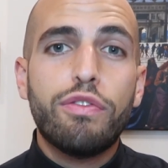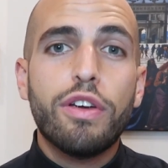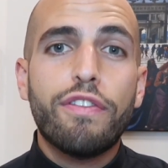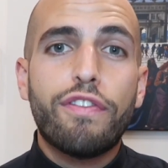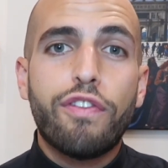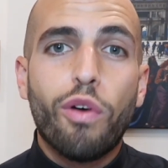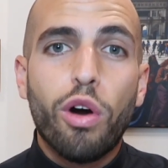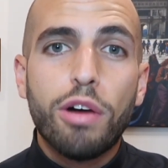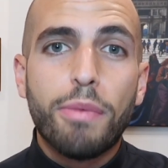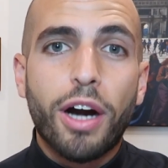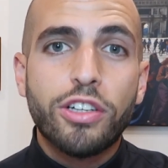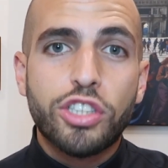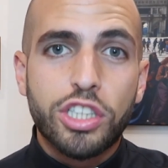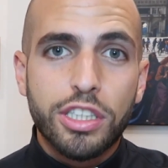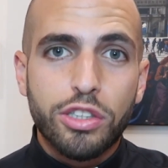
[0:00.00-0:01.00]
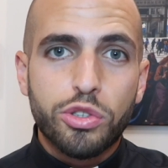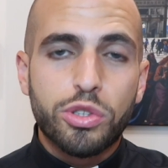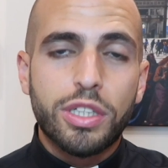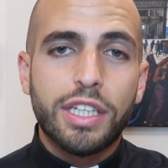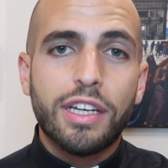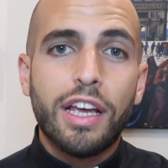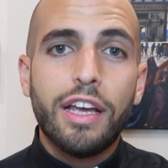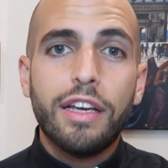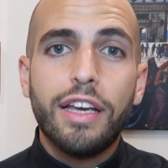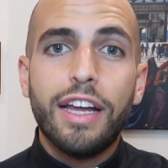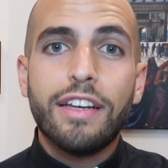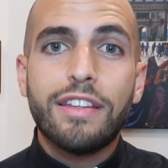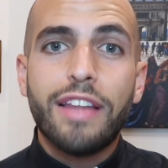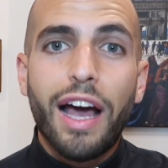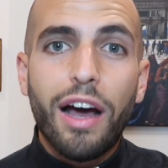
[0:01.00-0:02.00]
if we form our children
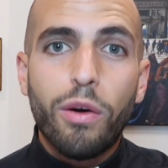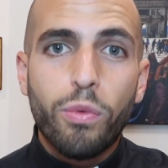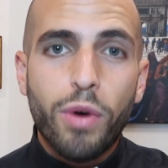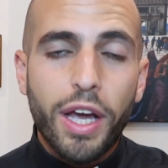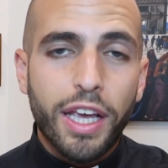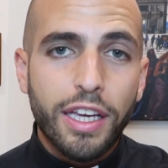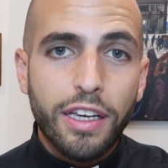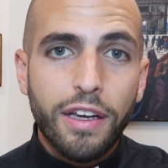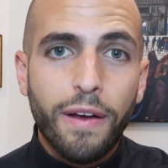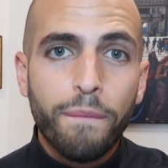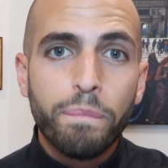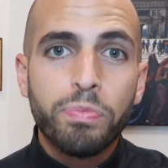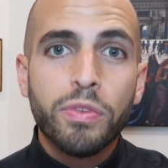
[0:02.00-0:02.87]
in that way,